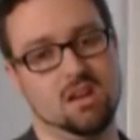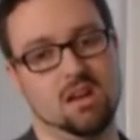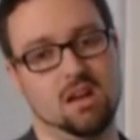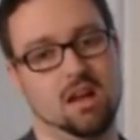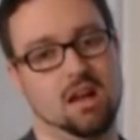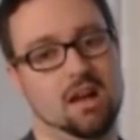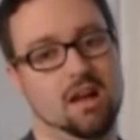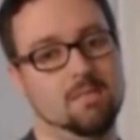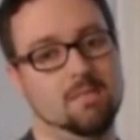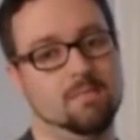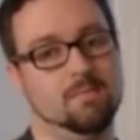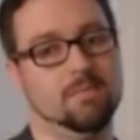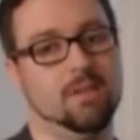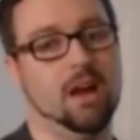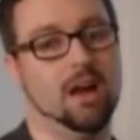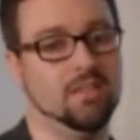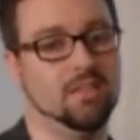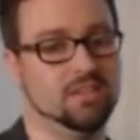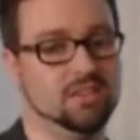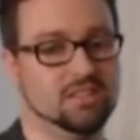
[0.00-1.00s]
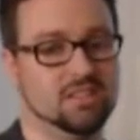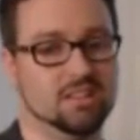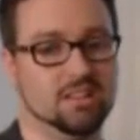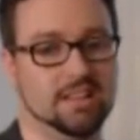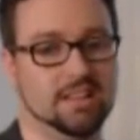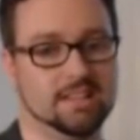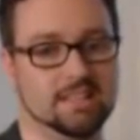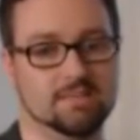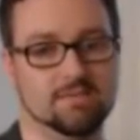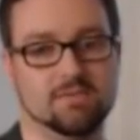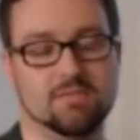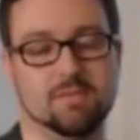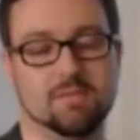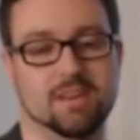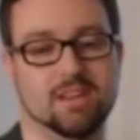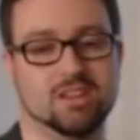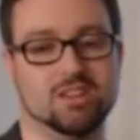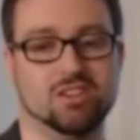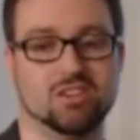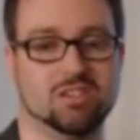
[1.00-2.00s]
Others collect
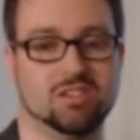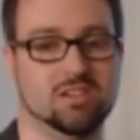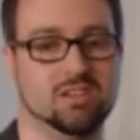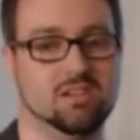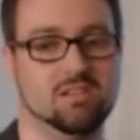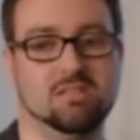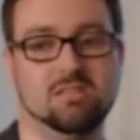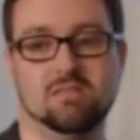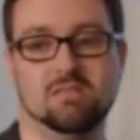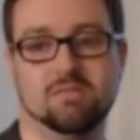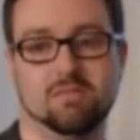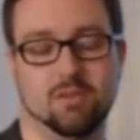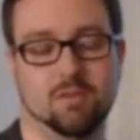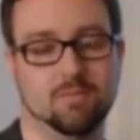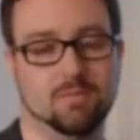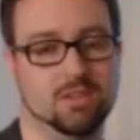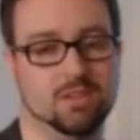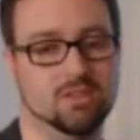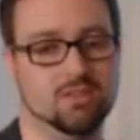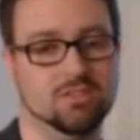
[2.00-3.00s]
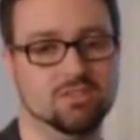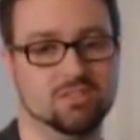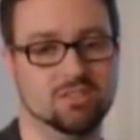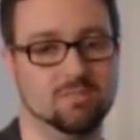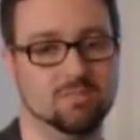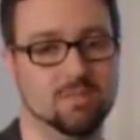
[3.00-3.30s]
information from the user,